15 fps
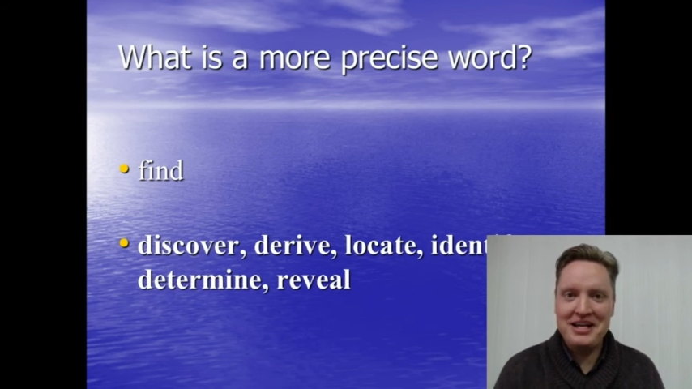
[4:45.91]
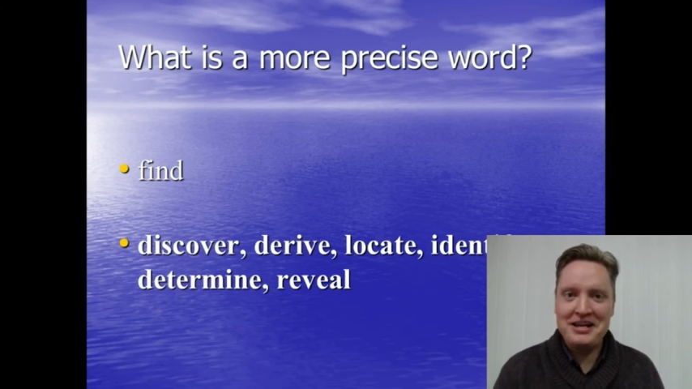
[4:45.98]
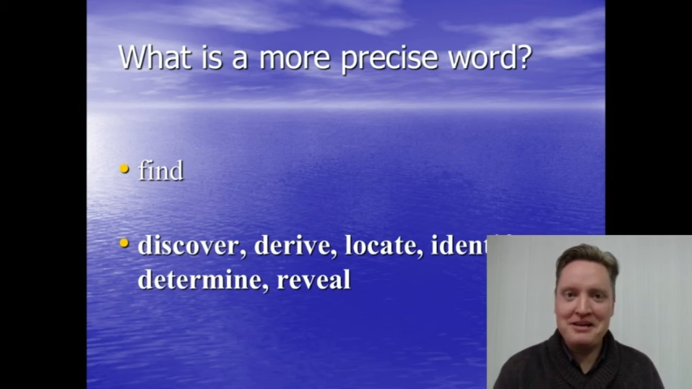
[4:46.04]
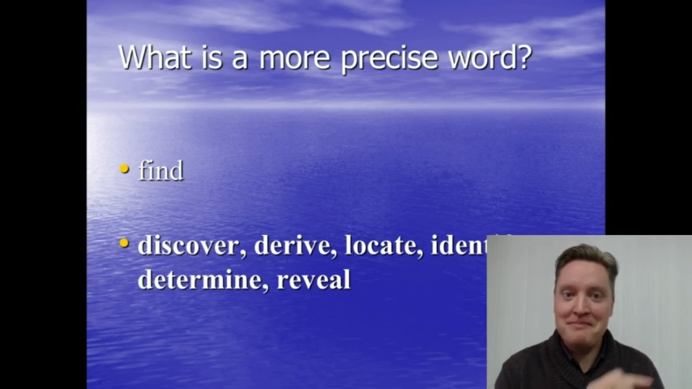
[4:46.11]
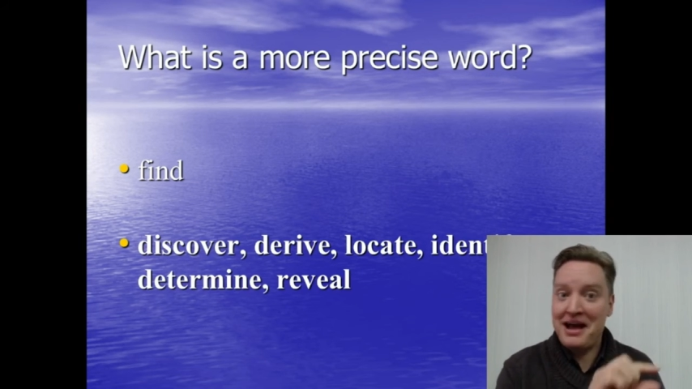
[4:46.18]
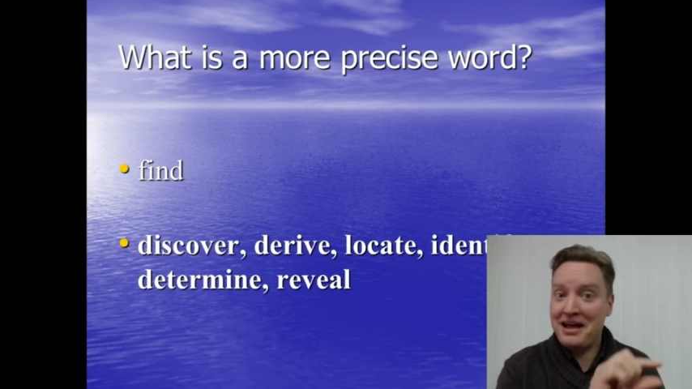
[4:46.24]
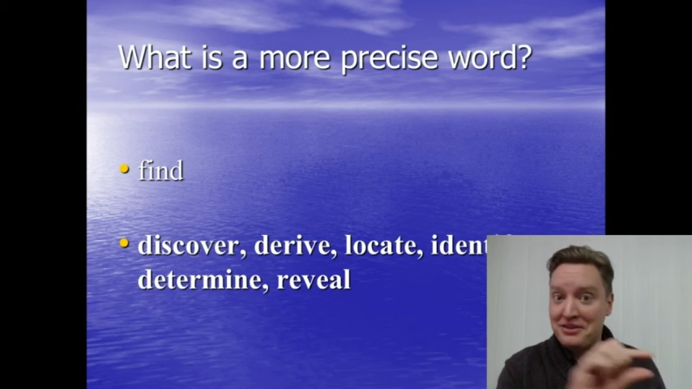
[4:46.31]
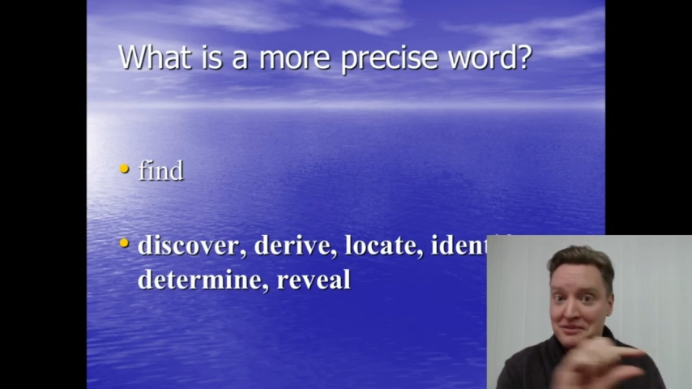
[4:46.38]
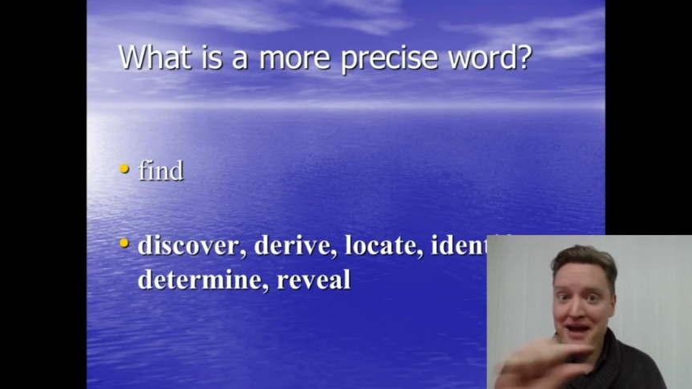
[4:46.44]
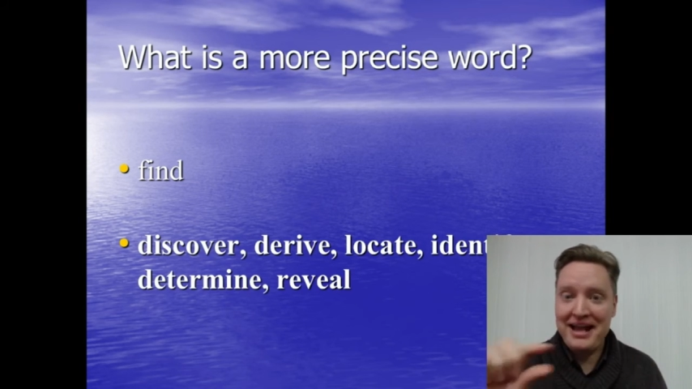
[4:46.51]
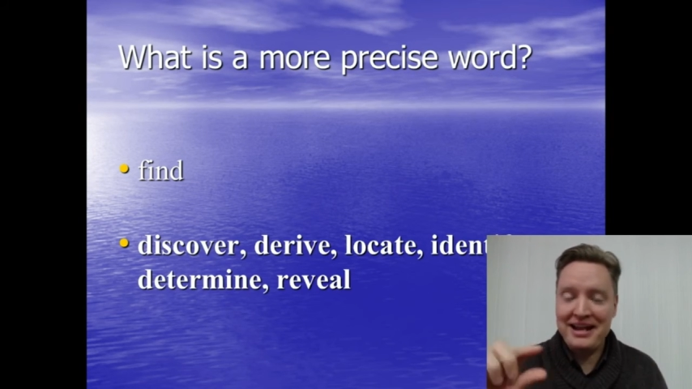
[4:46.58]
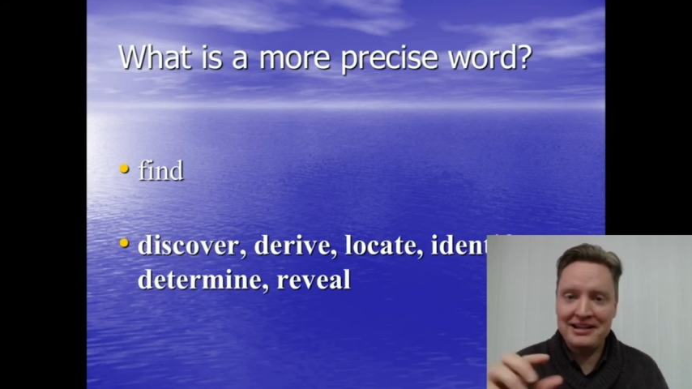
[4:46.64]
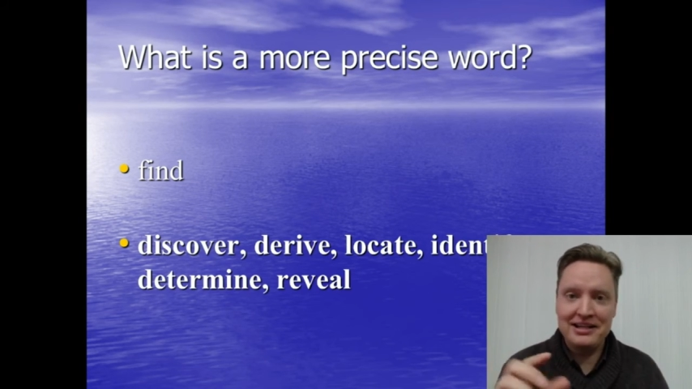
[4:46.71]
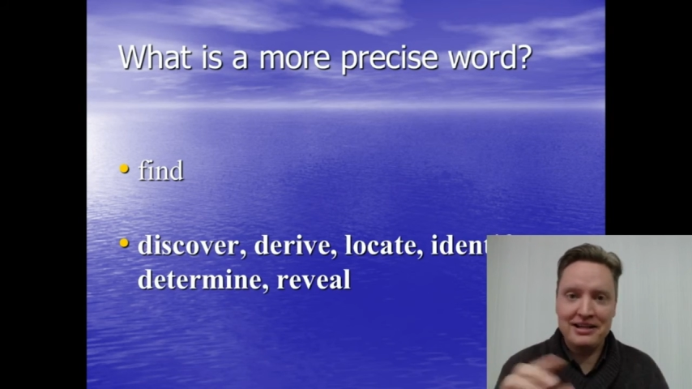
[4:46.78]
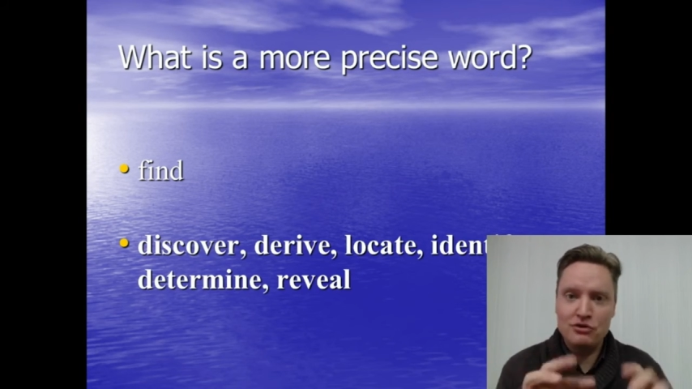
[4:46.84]
it
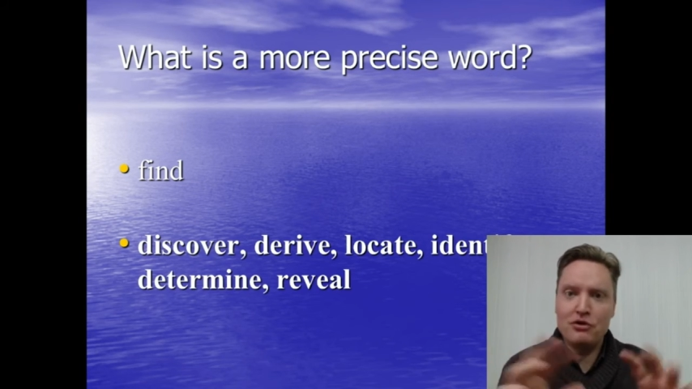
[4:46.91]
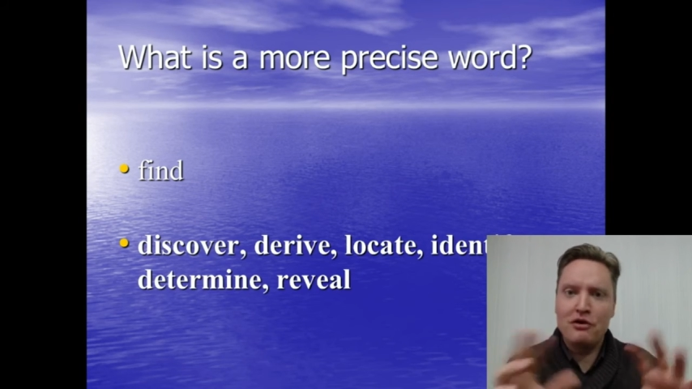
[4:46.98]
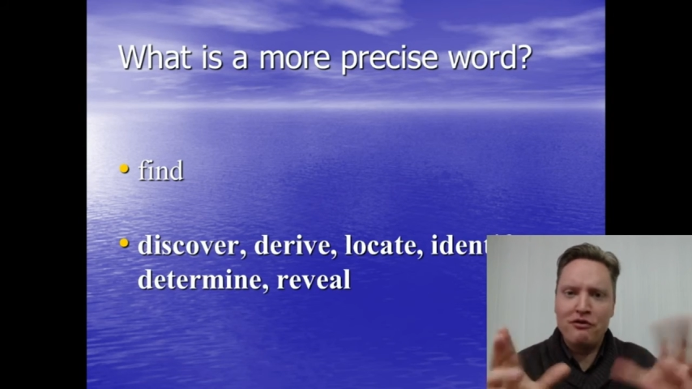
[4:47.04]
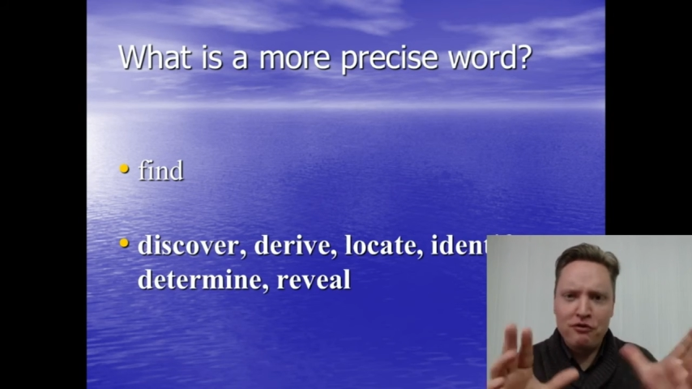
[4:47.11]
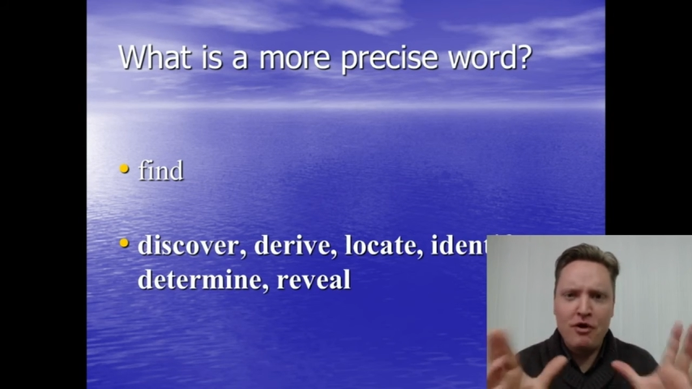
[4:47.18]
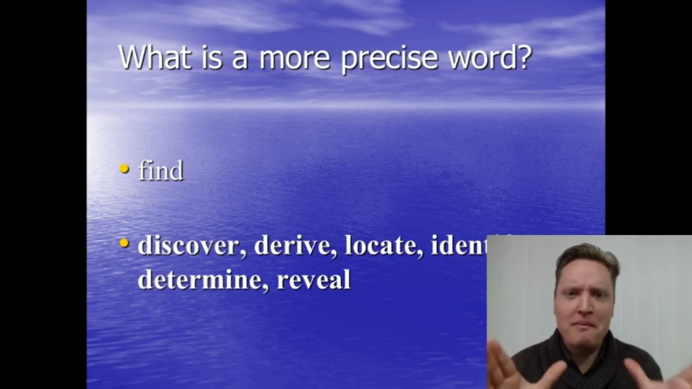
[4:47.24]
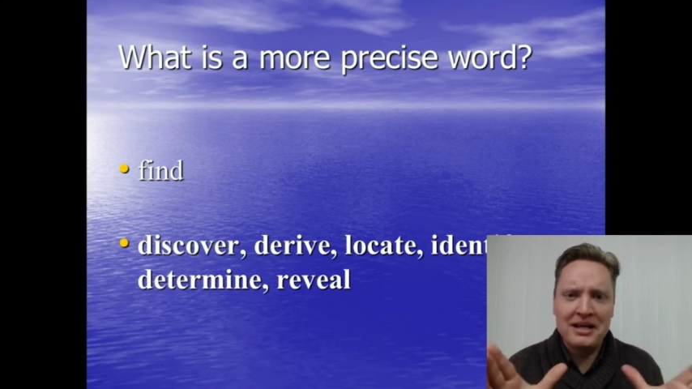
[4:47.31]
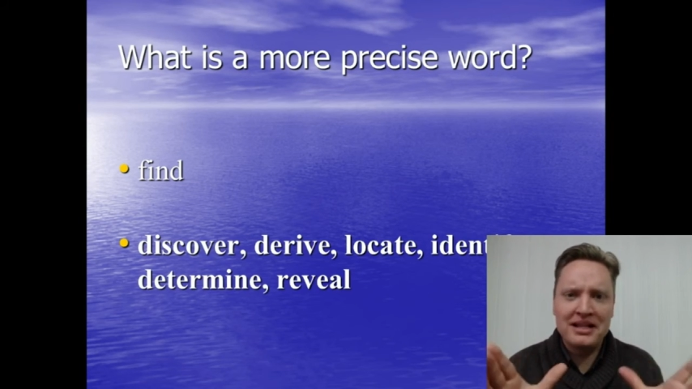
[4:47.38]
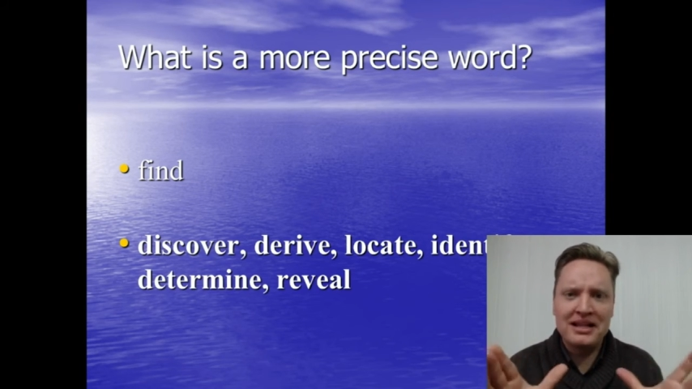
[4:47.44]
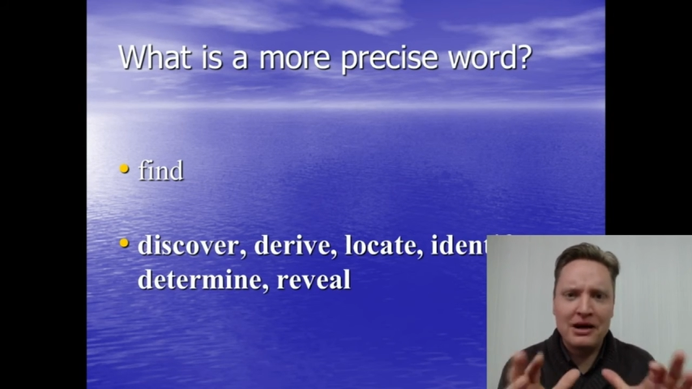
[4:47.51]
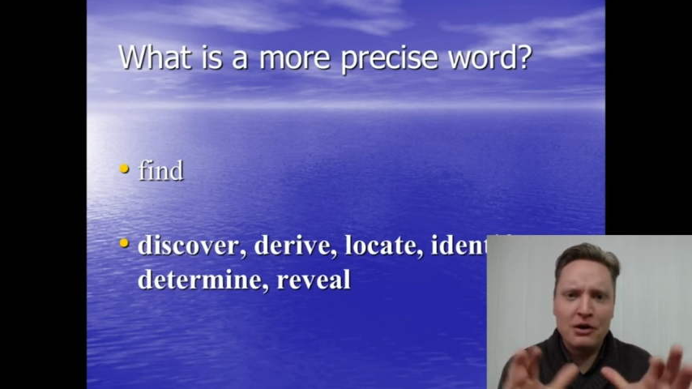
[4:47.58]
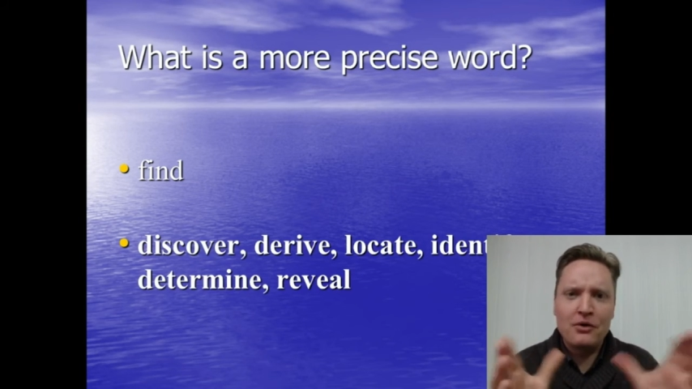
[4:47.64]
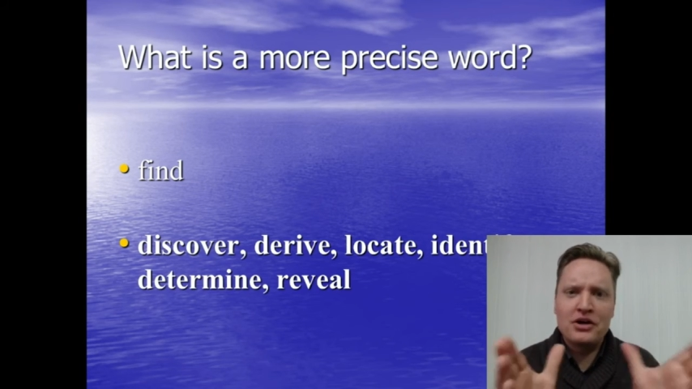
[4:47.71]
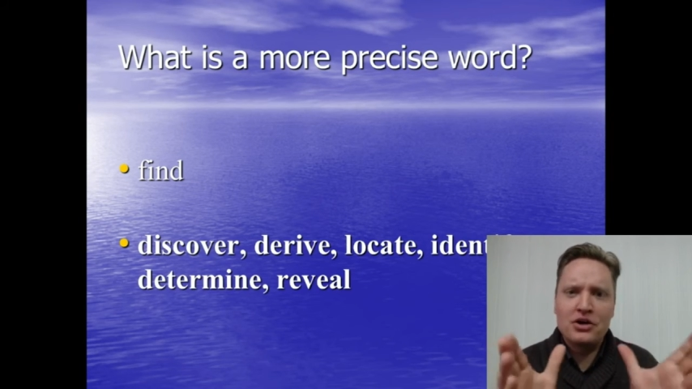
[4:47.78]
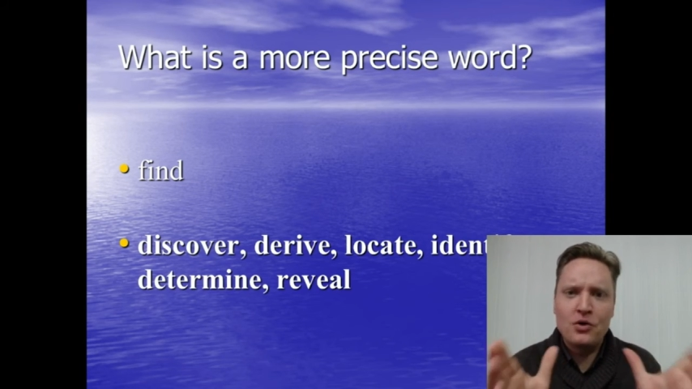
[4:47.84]
mathematically through a formula
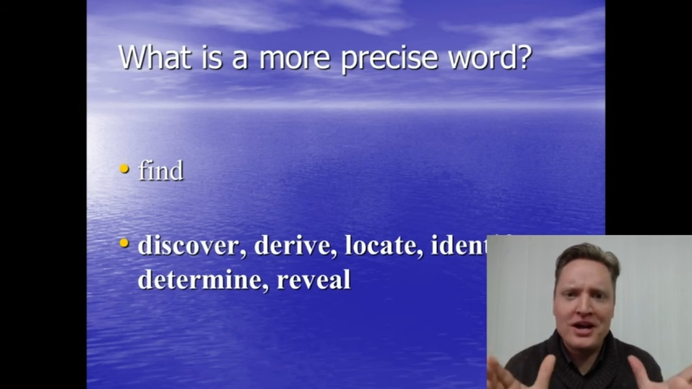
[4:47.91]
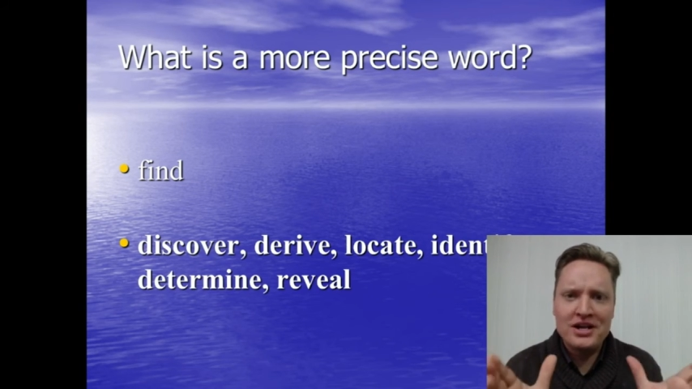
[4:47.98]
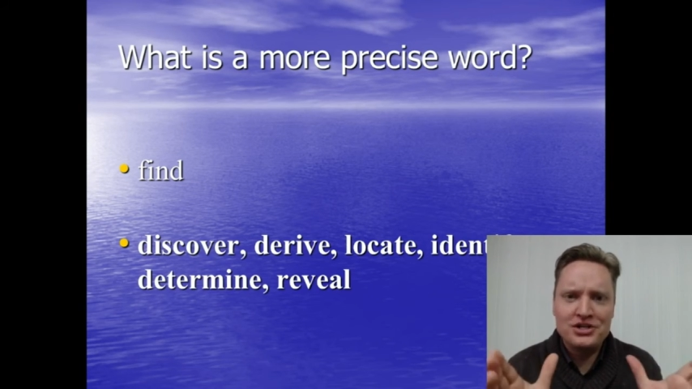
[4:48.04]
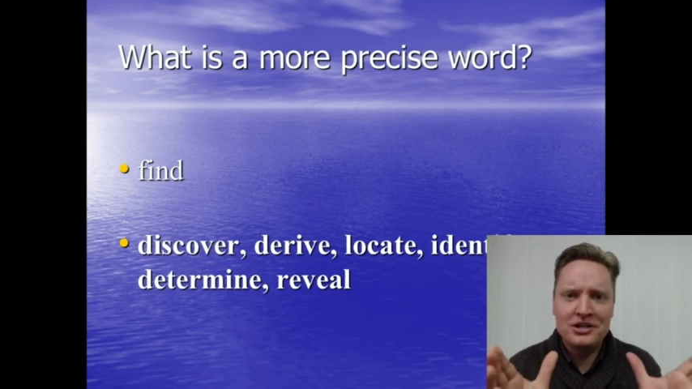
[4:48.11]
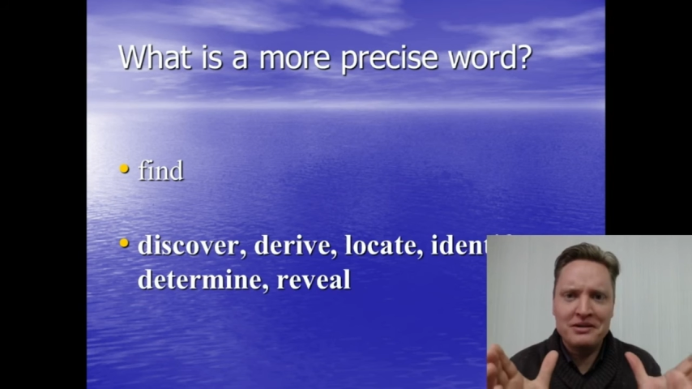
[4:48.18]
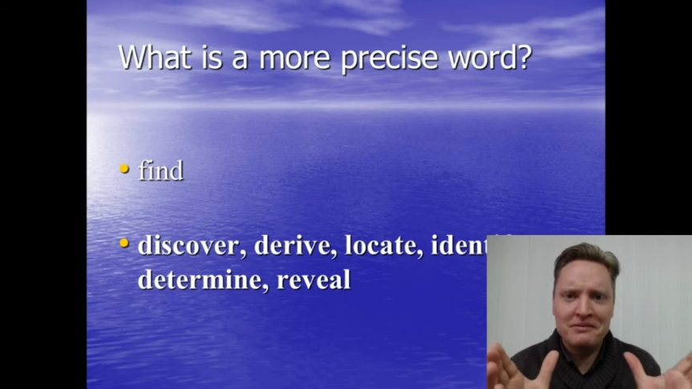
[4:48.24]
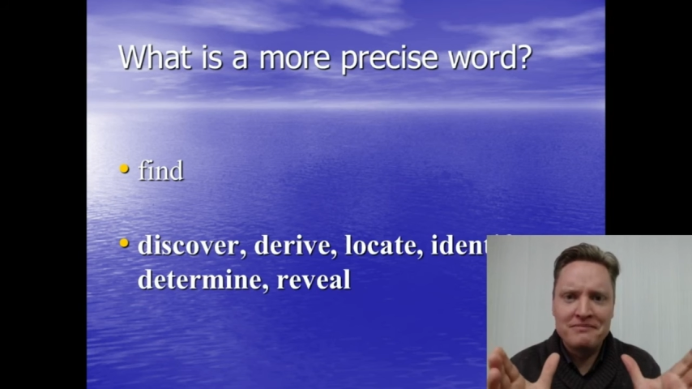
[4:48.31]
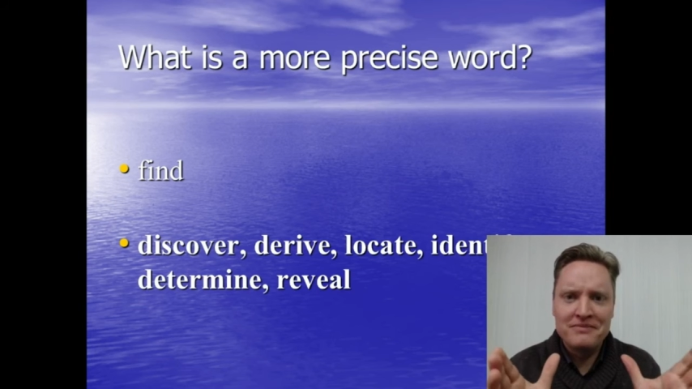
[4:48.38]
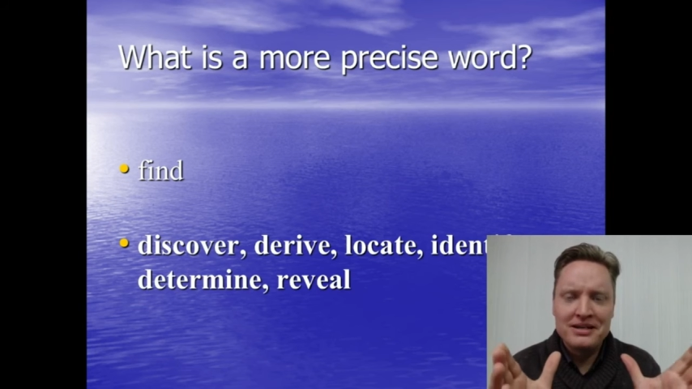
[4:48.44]
or equation?